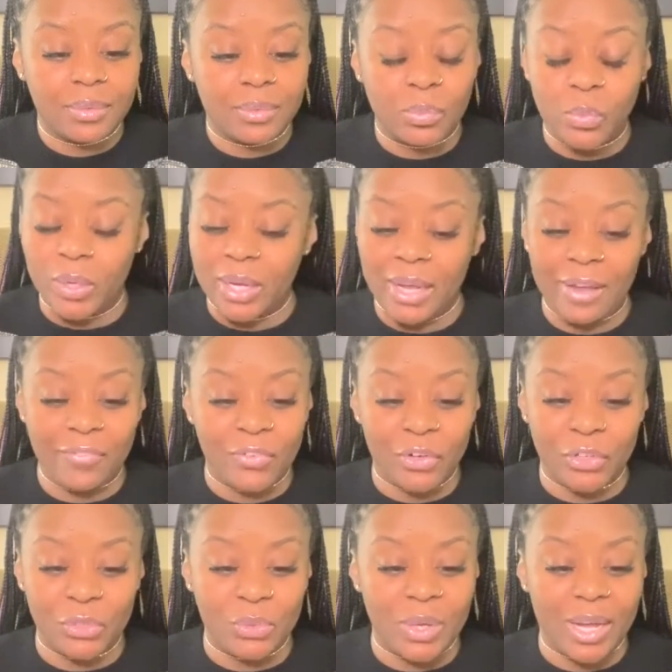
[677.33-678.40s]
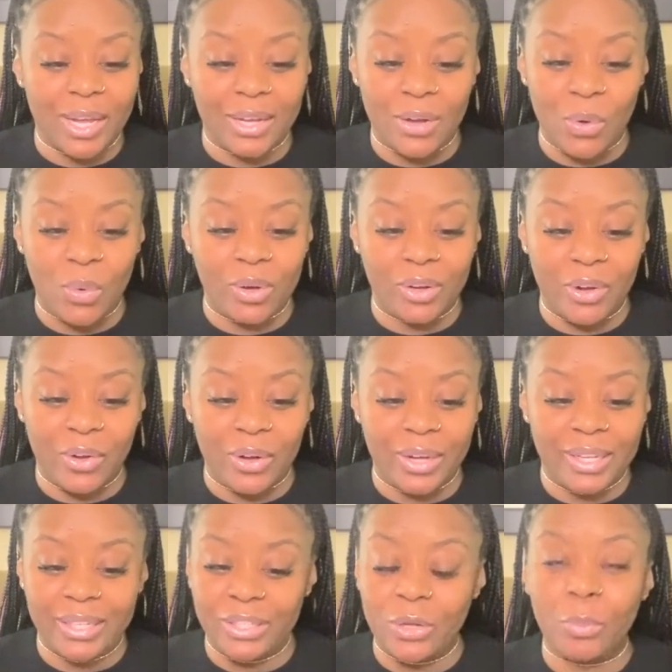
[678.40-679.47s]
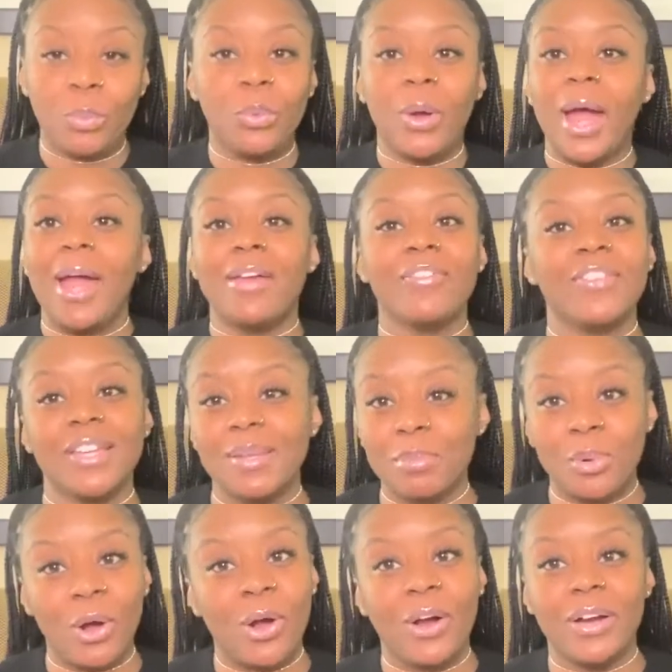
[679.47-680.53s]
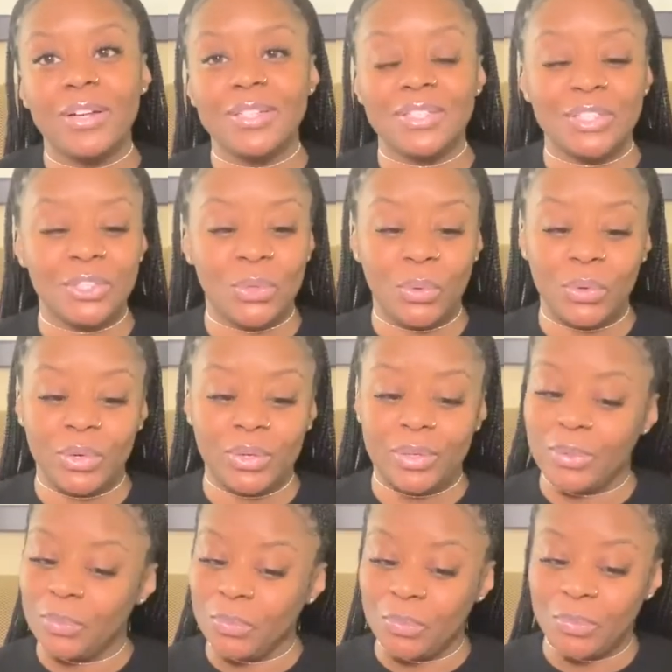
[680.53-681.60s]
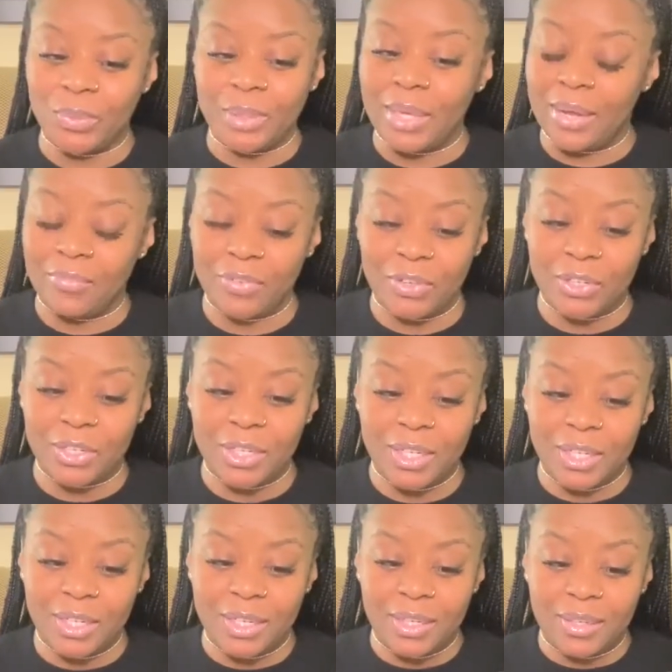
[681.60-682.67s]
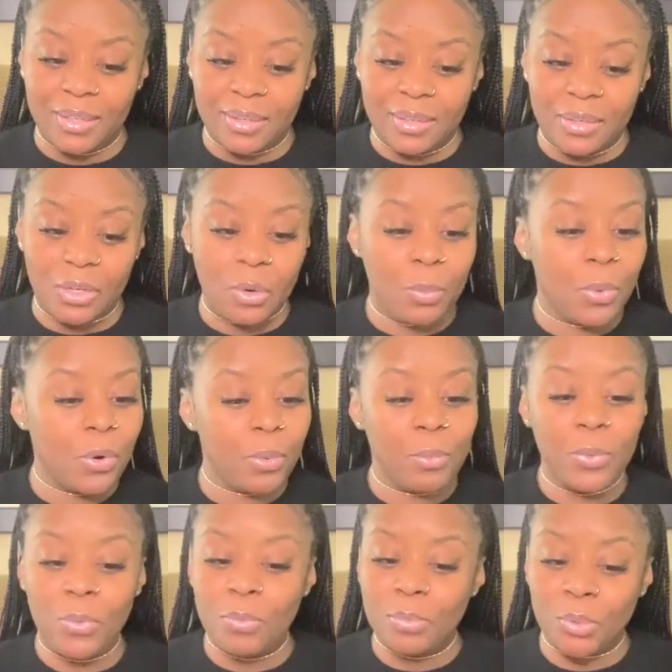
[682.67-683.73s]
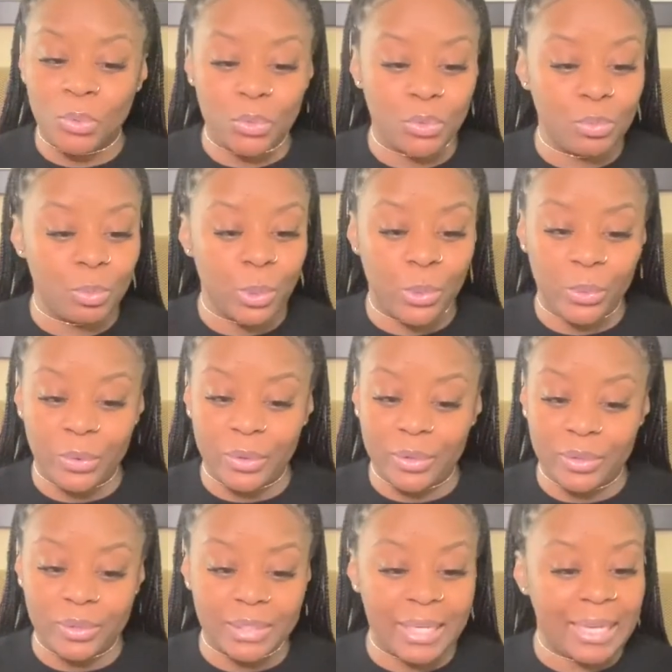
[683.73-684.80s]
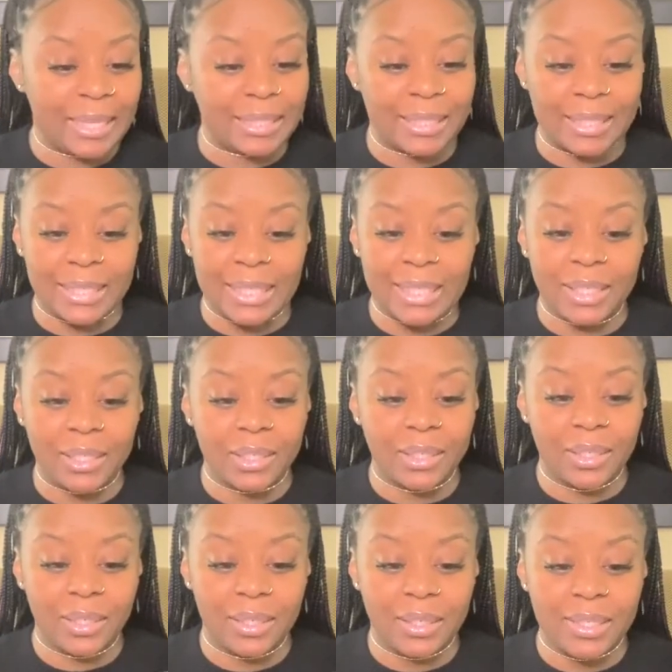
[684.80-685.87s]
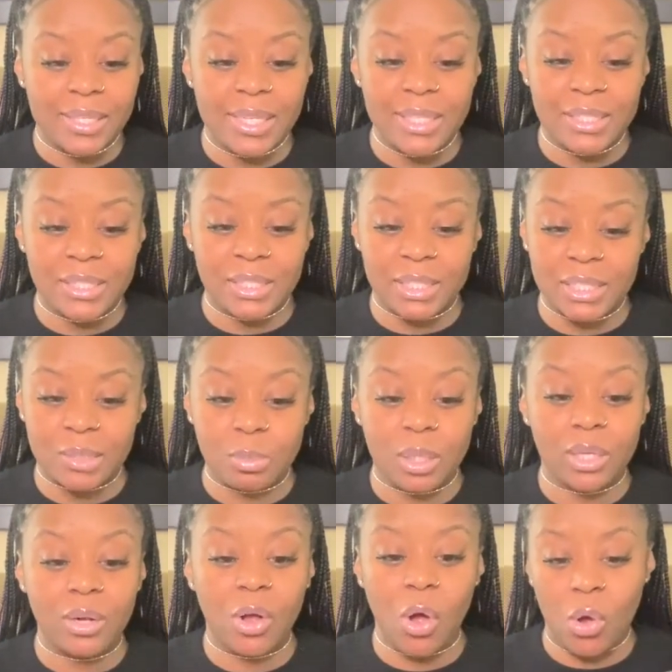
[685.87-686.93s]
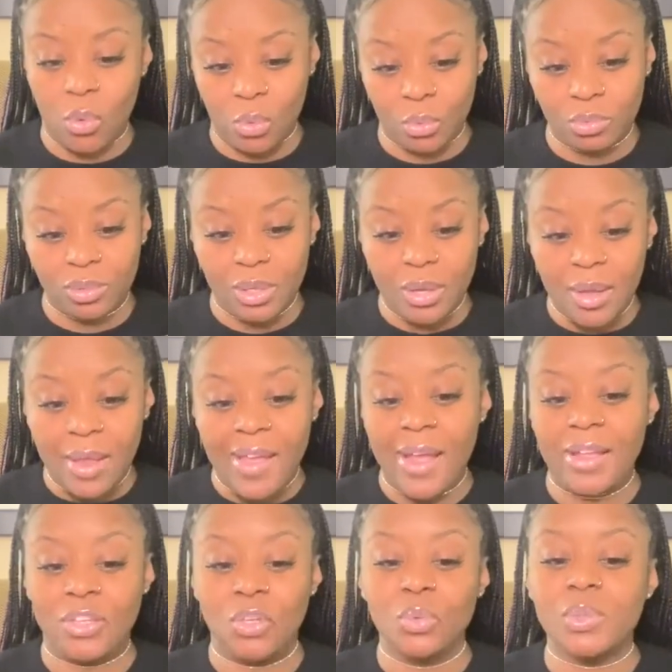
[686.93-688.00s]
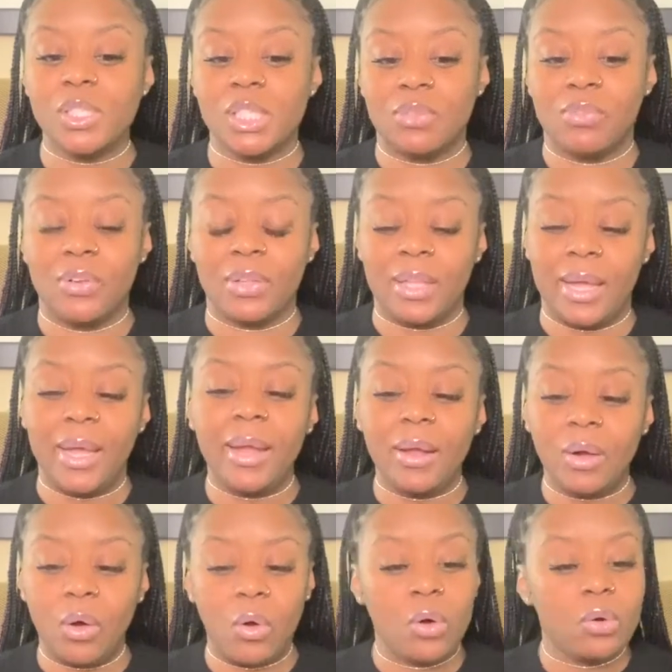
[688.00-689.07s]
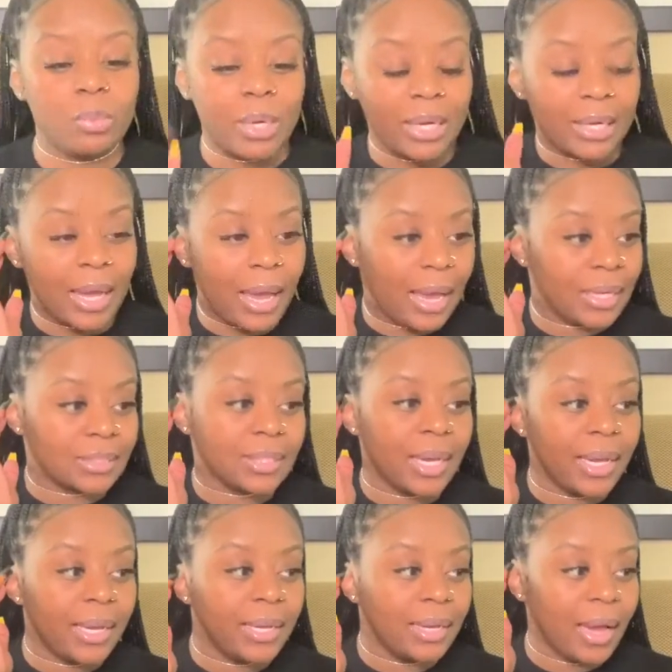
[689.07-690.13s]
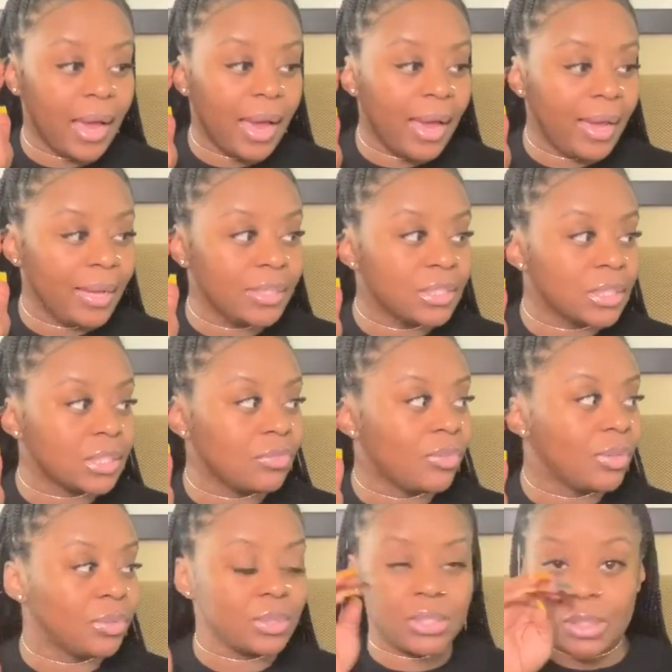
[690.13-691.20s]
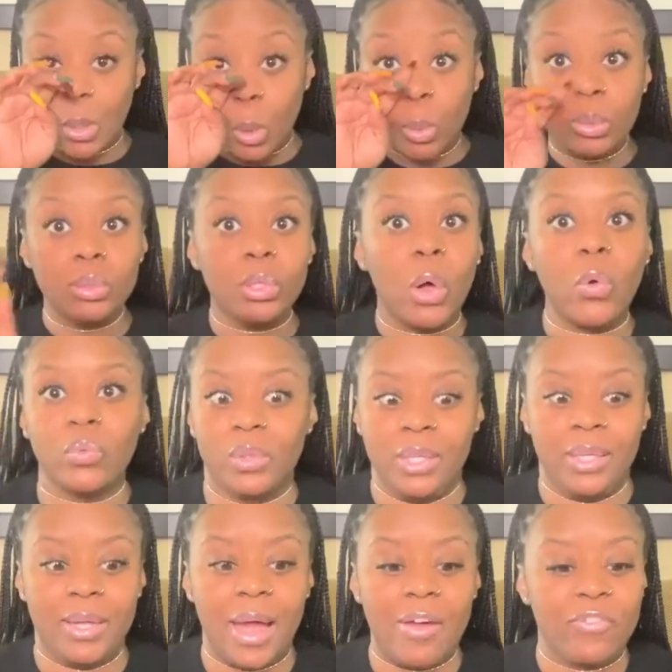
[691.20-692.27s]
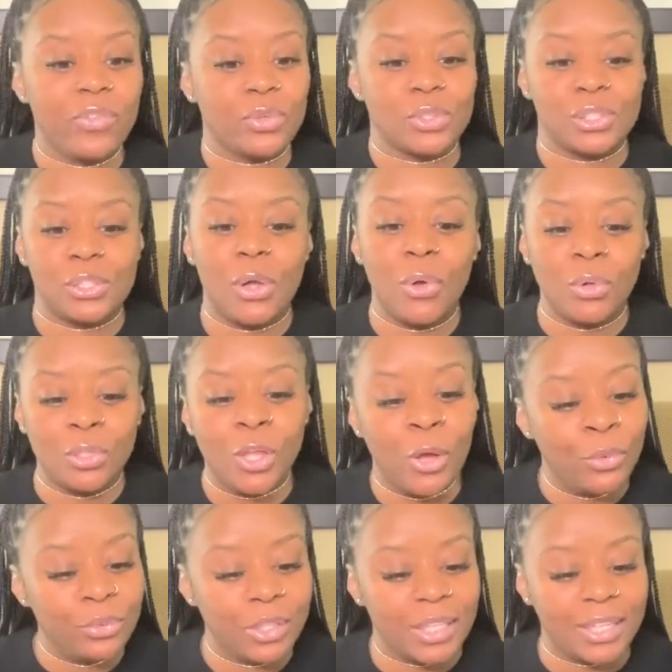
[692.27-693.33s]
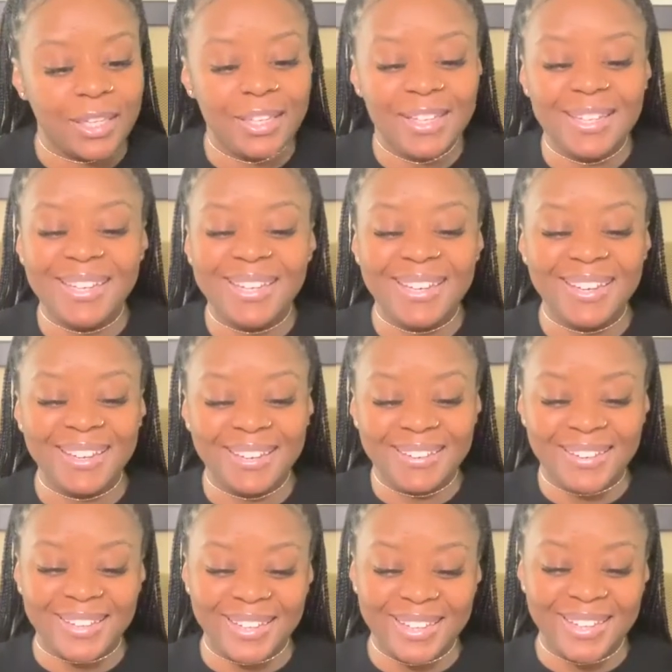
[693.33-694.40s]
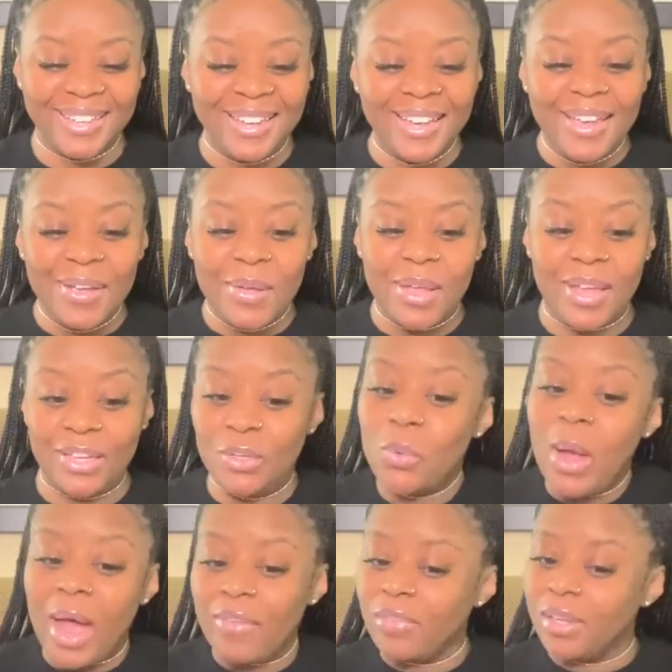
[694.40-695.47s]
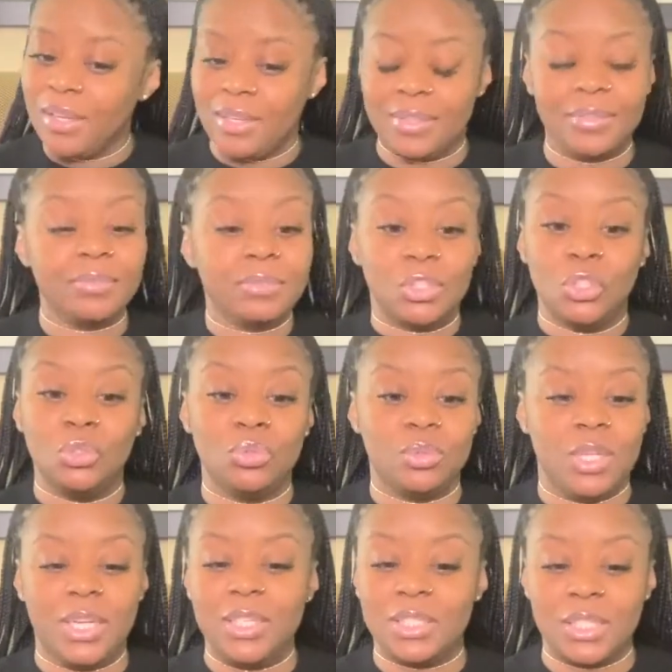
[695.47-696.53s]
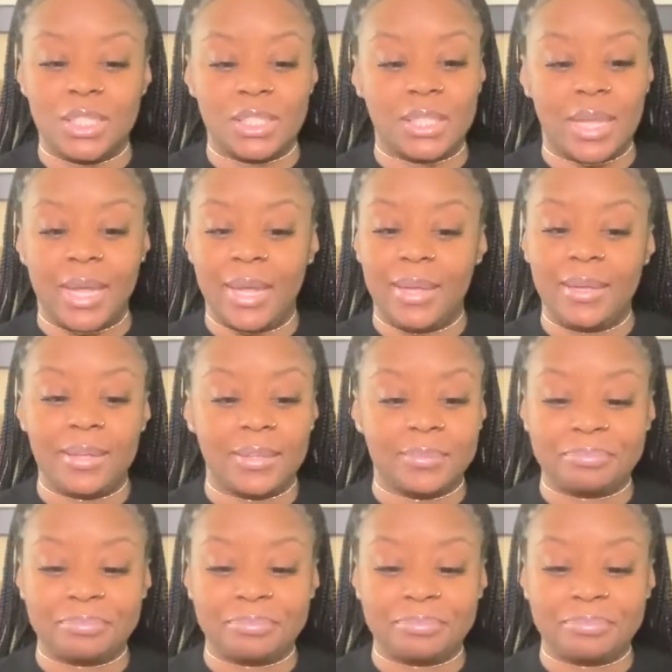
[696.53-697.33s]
whatever you got going on, your private parts, your whatever, your poor poom poom or dangling, it's just been cold. And you just feel like, oh my gosh, like, I just feel so lonely. I feel so lonely. And it's just like,